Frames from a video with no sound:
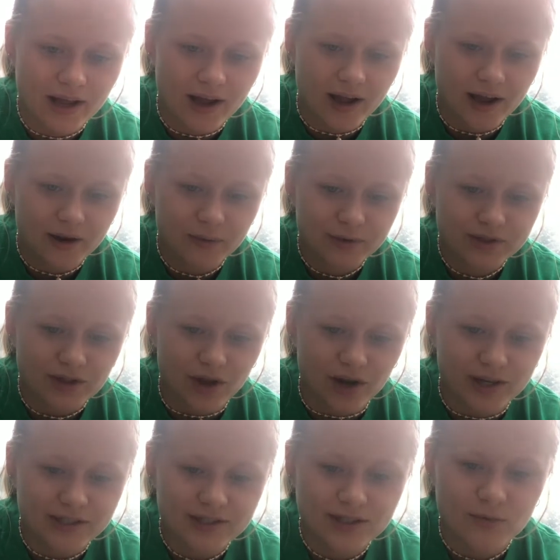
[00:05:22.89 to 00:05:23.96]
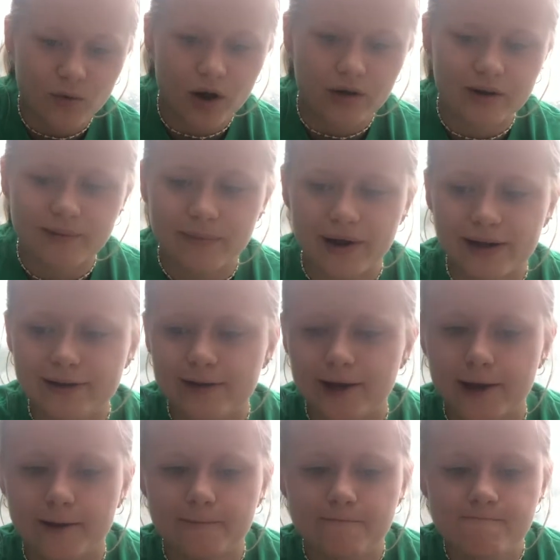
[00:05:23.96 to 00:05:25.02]
I was honestly watering mine
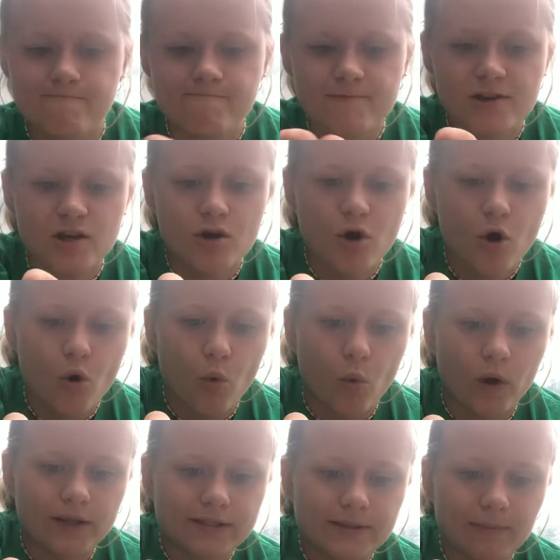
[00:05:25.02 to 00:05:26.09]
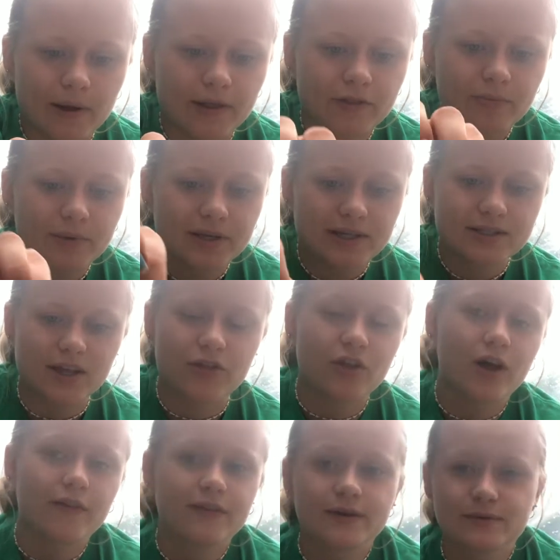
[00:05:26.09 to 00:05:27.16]
like once a month because I
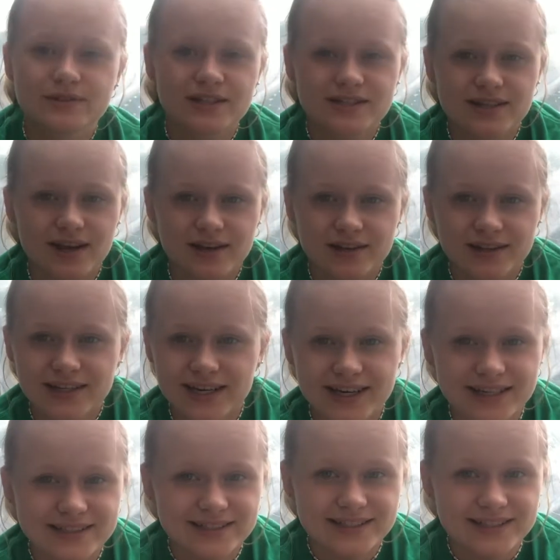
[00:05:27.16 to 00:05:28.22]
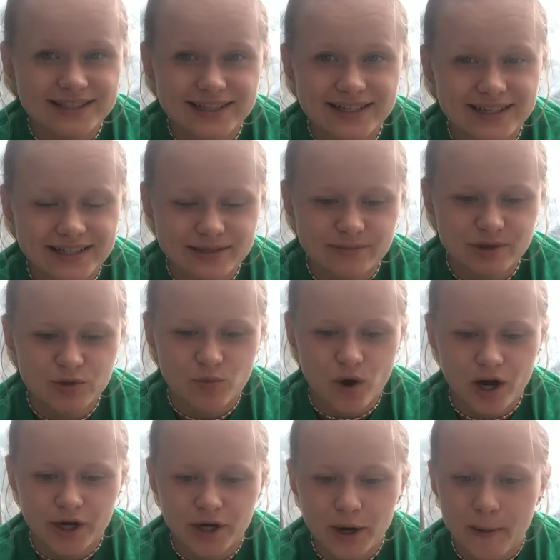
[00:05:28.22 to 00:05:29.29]
thought that it was a succulent and it didn't need as much
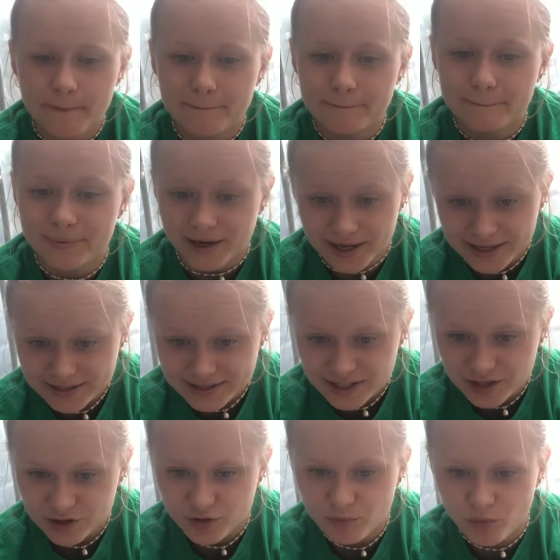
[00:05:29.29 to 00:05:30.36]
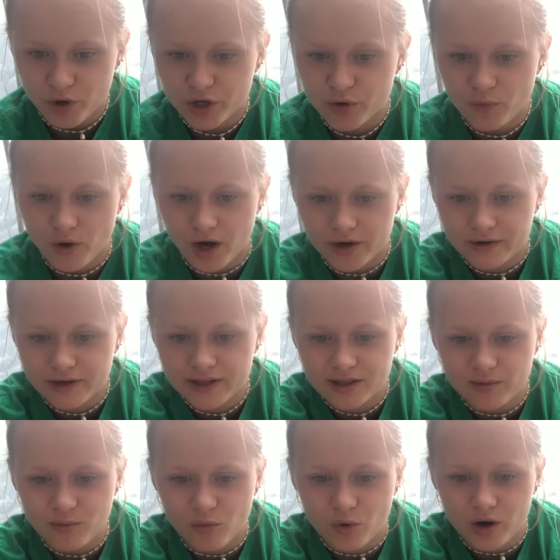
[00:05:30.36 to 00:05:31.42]
water. But the more you water it, the
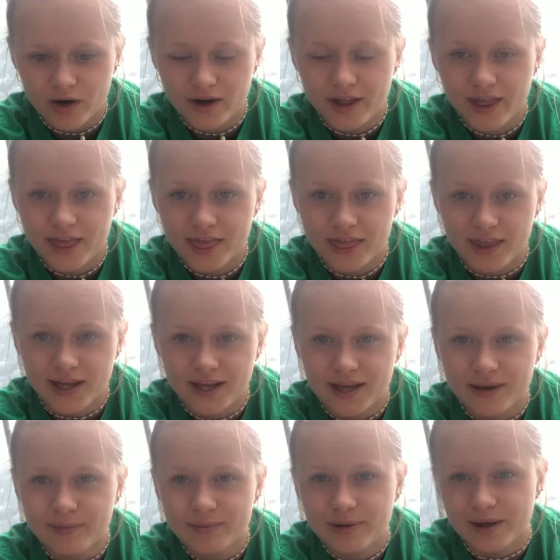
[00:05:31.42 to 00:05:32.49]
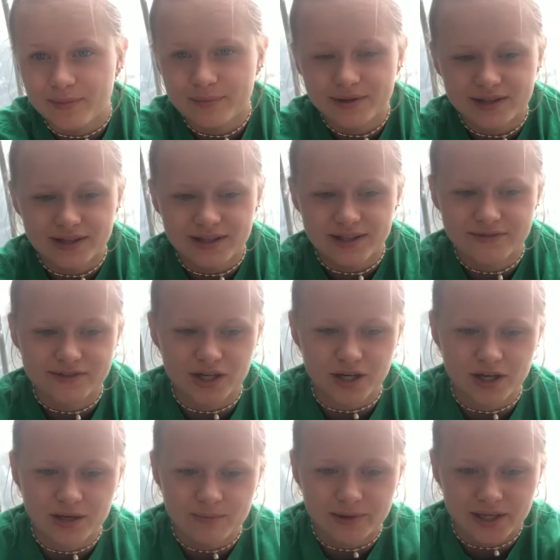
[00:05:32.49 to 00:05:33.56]
more thick and plump the leaves are
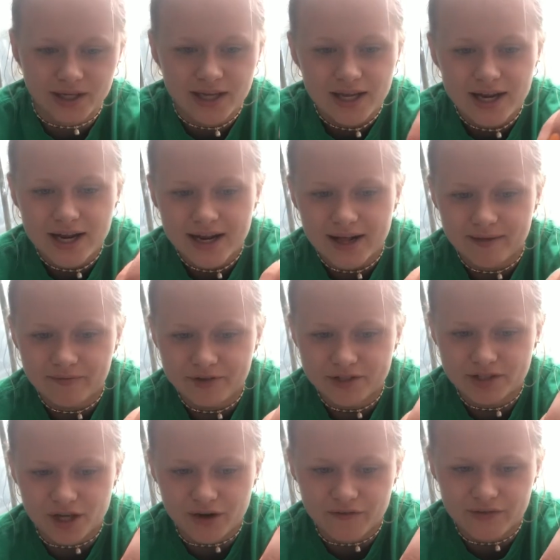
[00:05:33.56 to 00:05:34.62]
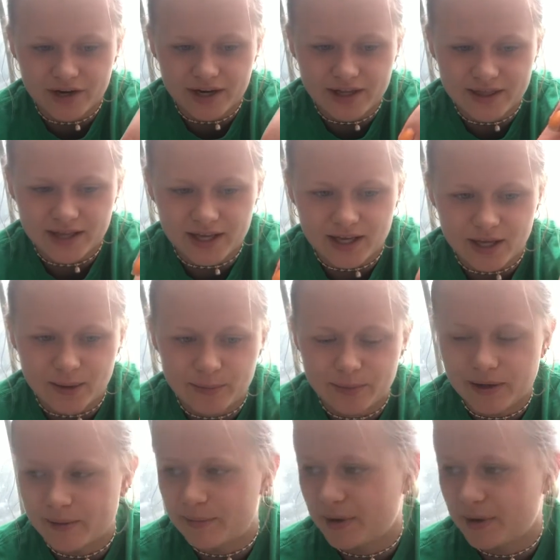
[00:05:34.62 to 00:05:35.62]
going to be. And these are very thick and plump.